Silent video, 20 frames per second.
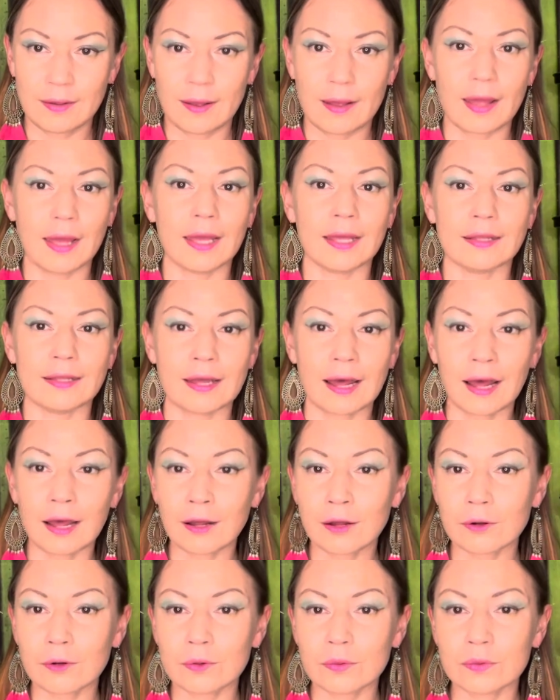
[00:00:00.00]
And
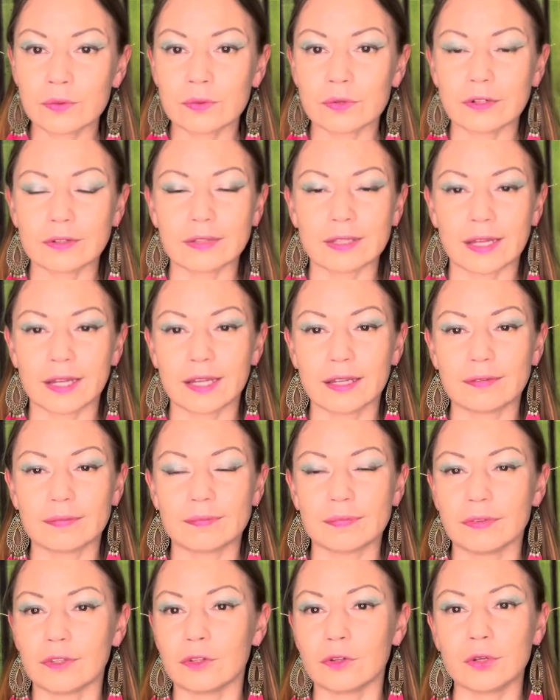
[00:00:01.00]
now, like
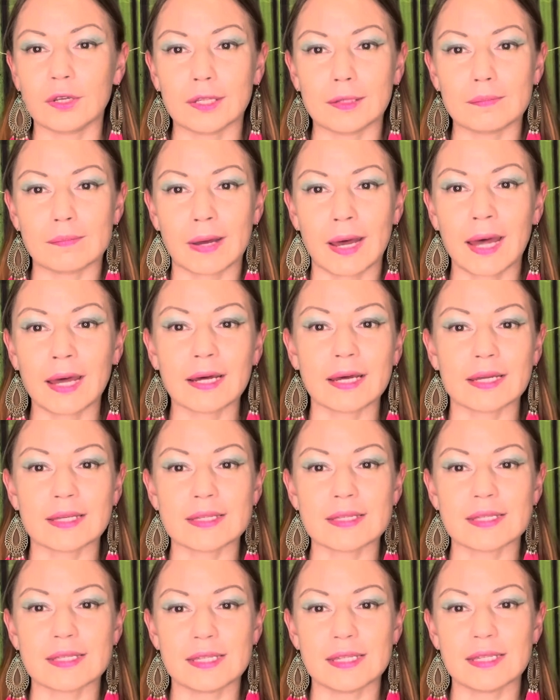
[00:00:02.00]
looking back, I
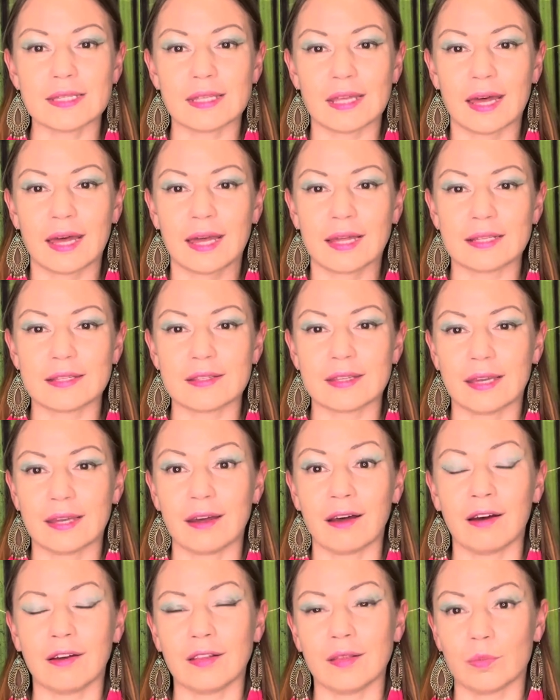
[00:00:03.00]
see that they
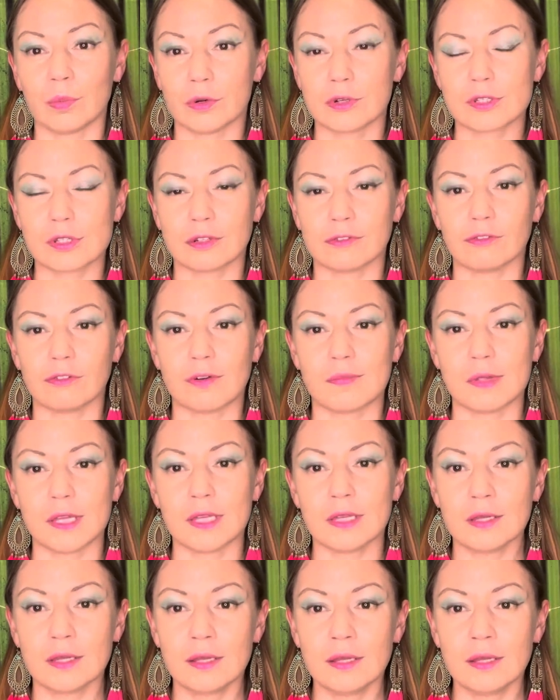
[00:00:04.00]
are the person for me.